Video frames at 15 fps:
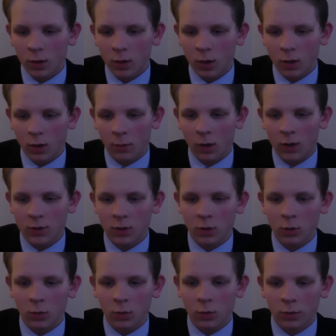
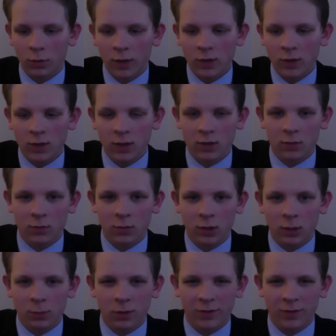Also, revenge doesn't
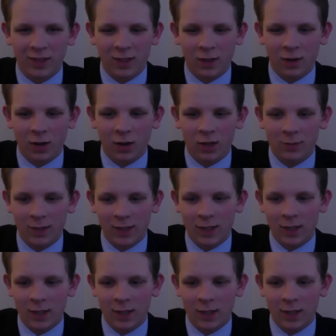really prevent the crime. Like,